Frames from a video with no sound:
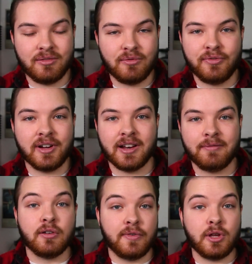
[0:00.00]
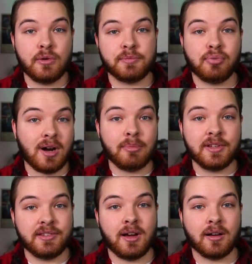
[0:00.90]
forget it. Your videos probably
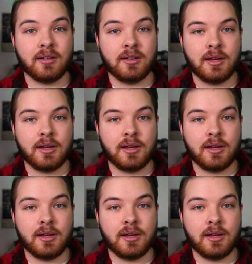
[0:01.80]
suck.